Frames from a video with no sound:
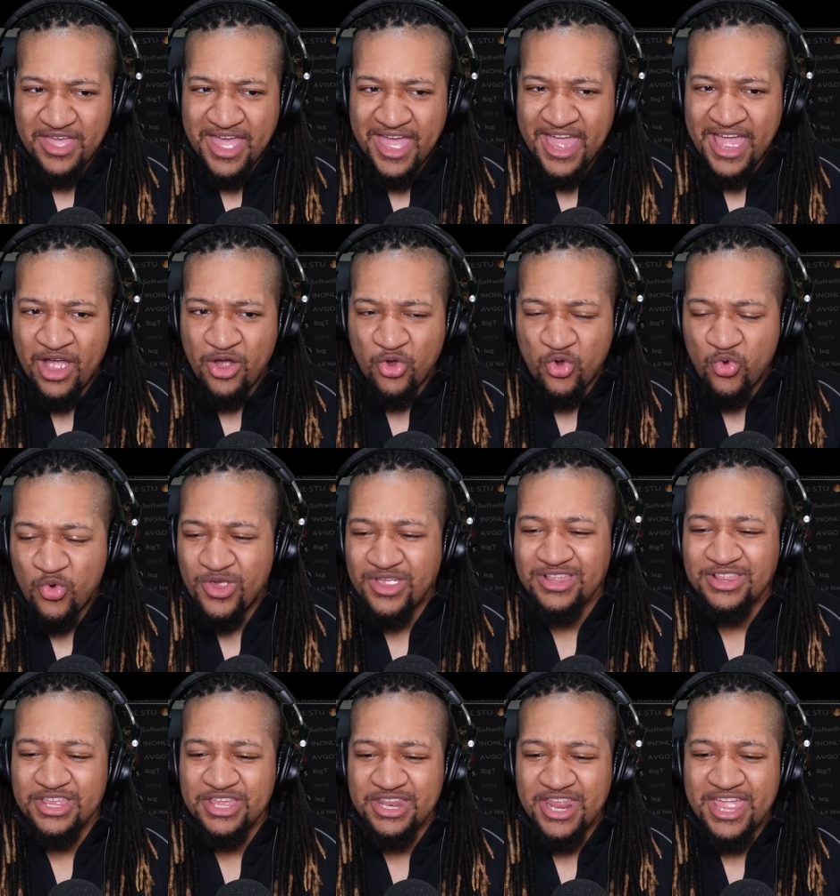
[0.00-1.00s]
at how
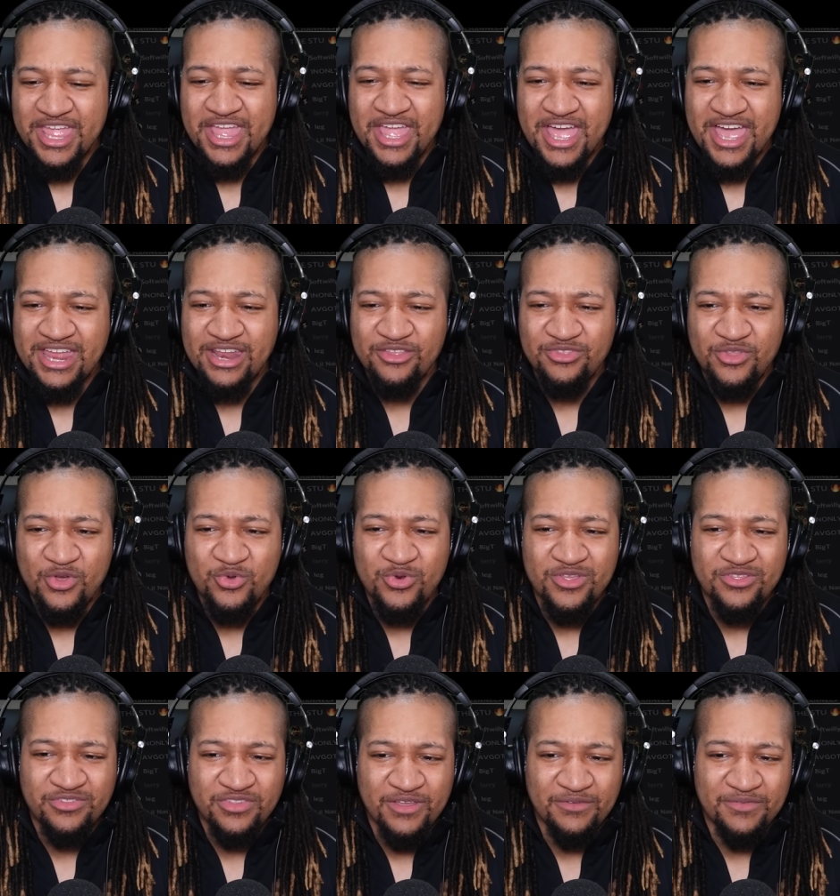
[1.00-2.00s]
quickly they can kind of throw
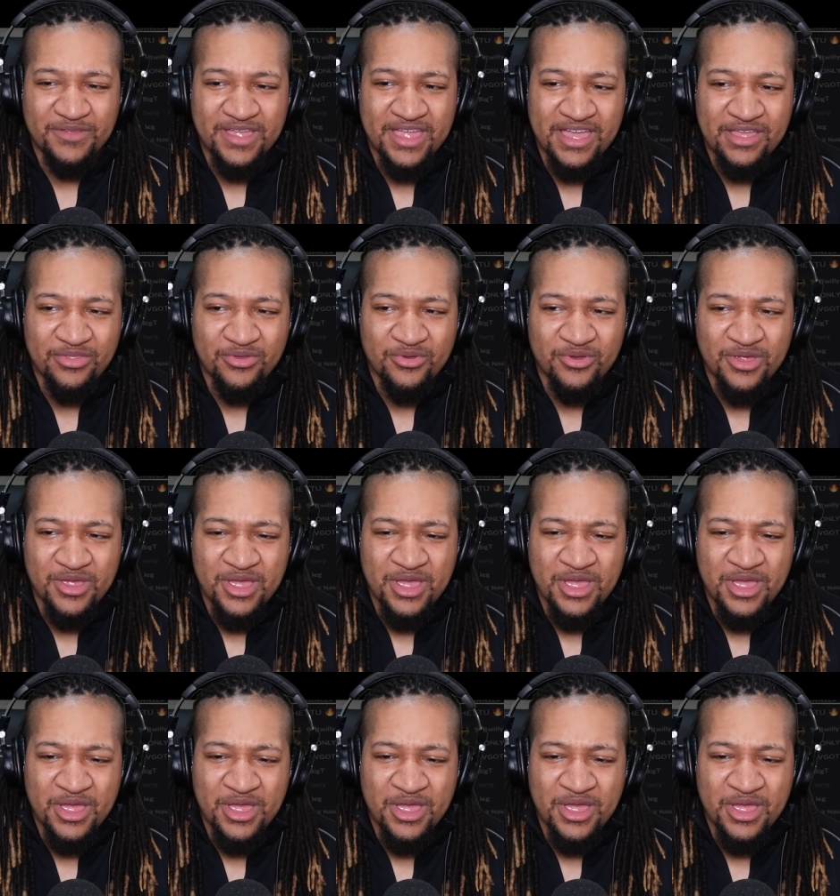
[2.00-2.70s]
this stuff together,